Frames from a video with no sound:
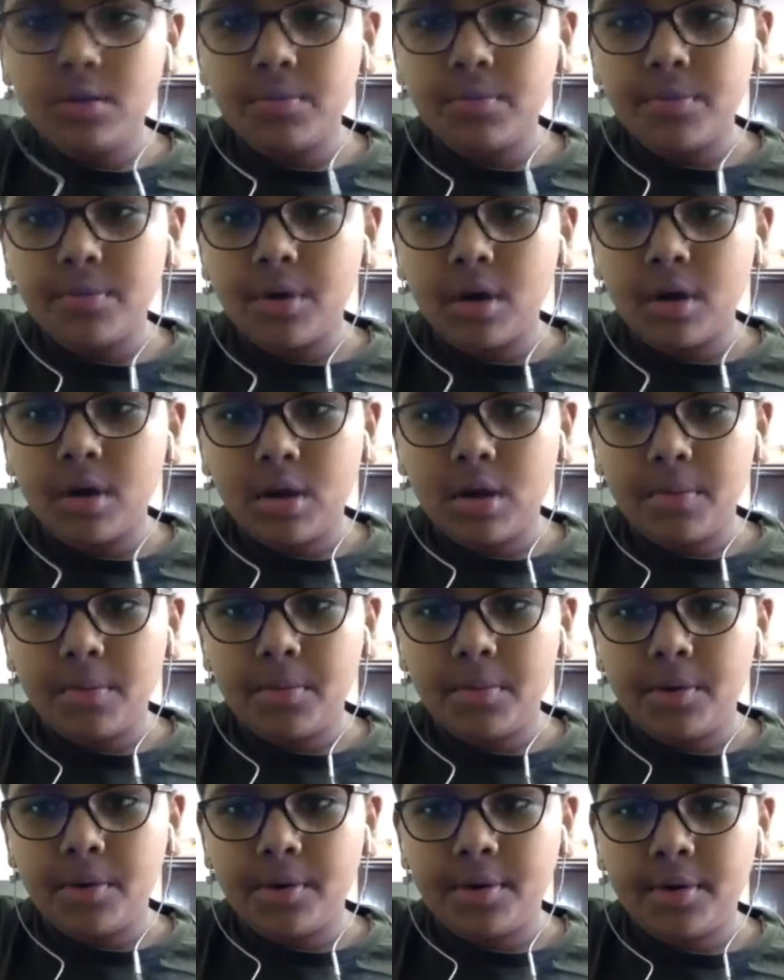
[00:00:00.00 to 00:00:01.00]
unmute.
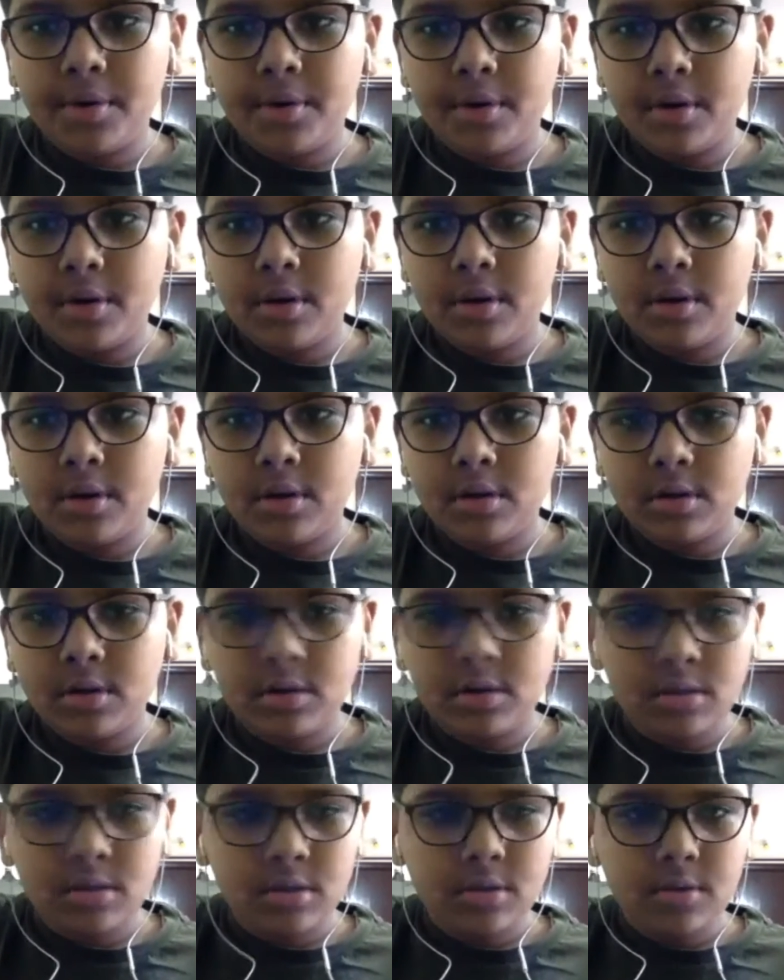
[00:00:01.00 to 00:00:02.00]

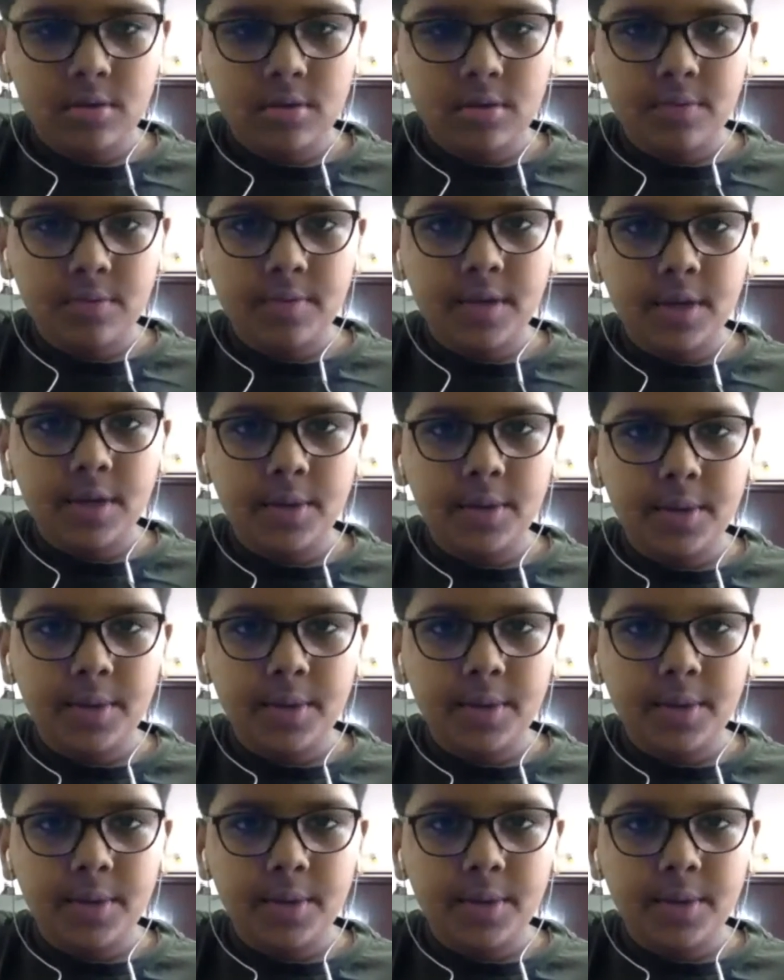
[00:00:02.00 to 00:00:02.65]
So we can do it.